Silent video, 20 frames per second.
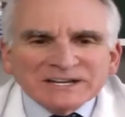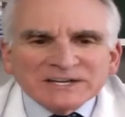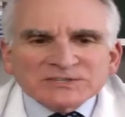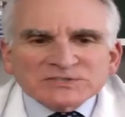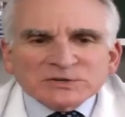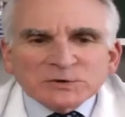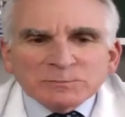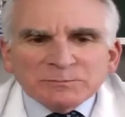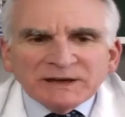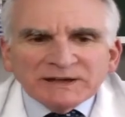
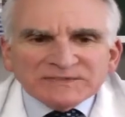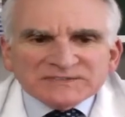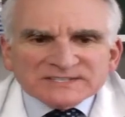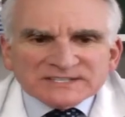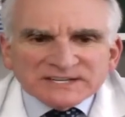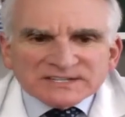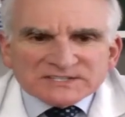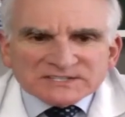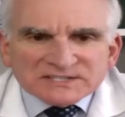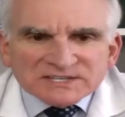So Beth
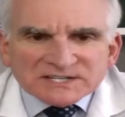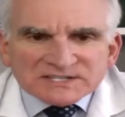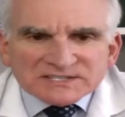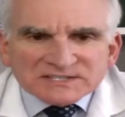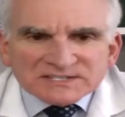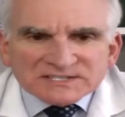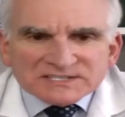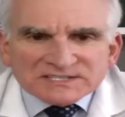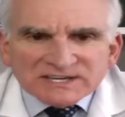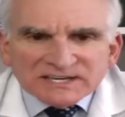says, does
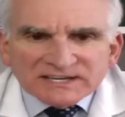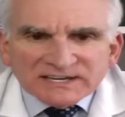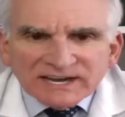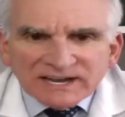the sun